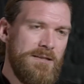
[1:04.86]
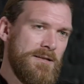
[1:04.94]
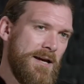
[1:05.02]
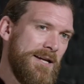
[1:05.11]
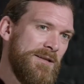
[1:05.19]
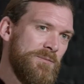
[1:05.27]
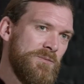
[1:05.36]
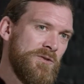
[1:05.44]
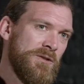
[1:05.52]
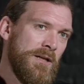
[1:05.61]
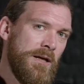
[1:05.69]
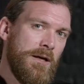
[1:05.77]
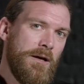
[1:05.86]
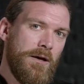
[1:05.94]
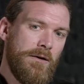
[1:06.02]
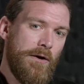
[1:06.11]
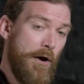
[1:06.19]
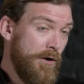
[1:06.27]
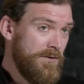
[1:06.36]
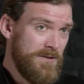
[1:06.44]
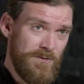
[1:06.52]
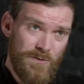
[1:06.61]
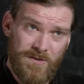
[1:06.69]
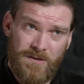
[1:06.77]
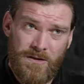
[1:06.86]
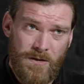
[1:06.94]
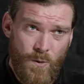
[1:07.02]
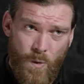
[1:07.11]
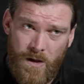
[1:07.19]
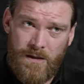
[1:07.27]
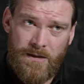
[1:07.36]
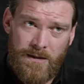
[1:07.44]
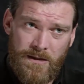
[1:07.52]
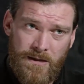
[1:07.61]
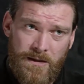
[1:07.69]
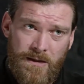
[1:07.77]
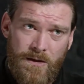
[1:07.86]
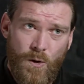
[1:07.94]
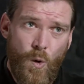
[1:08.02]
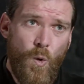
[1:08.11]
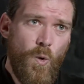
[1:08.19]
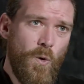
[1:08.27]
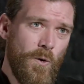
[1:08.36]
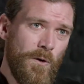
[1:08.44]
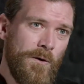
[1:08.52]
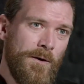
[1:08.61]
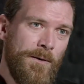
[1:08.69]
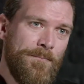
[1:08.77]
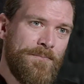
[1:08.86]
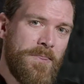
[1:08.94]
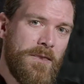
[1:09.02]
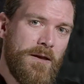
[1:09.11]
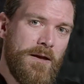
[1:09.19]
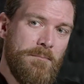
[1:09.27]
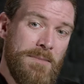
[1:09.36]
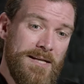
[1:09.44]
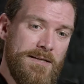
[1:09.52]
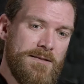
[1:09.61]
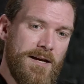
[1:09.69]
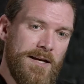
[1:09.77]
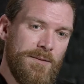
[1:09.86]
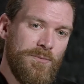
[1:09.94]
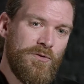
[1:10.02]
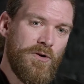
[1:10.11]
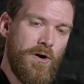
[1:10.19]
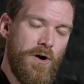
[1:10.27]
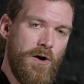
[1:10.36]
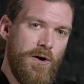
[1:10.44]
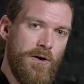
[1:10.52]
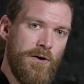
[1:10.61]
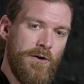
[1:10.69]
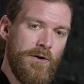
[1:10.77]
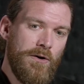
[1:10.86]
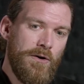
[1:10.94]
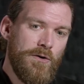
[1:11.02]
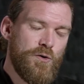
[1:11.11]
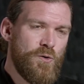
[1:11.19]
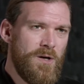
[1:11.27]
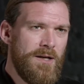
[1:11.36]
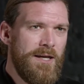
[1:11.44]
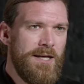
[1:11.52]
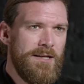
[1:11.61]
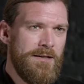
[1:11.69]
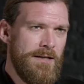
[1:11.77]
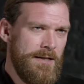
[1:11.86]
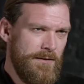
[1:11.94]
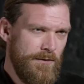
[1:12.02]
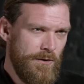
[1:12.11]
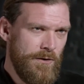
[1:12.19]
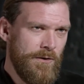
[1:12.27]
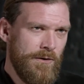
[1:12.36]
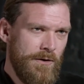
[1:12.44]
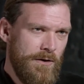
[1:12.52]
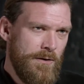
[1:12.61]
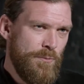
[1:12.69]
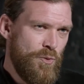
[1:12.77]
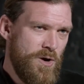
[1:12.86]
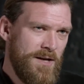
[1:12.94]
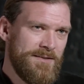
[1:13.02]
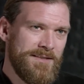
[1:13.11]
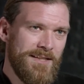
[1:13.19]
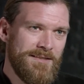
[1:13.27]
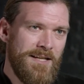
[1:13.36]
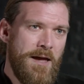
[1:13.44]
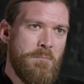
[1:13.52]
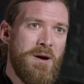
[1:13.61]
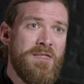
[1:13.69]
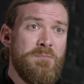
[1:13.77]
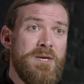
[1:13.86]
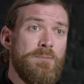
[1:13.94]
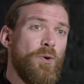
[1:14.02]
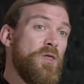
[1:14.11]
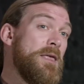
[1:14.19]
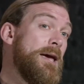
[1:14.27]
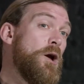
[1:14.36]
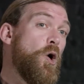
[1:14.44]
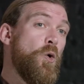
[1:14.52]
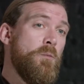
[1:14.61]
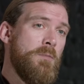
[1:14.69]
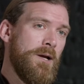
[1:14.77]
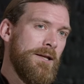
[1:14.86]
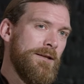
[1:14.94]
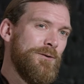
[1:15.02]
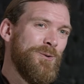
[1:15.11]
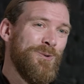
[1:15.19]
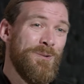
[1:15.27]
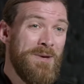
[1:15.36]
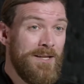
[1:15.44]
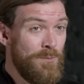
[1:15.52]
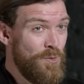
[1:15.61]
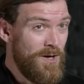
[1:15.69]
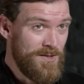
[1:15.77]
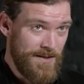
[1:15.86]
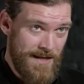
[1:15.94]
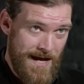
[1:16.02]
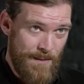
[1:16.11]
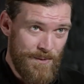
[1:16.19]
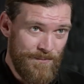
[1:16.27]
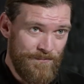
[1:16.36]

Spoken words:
times aren't interested in quality, or many times are truncated in their process by the people they owe money to make the project happen.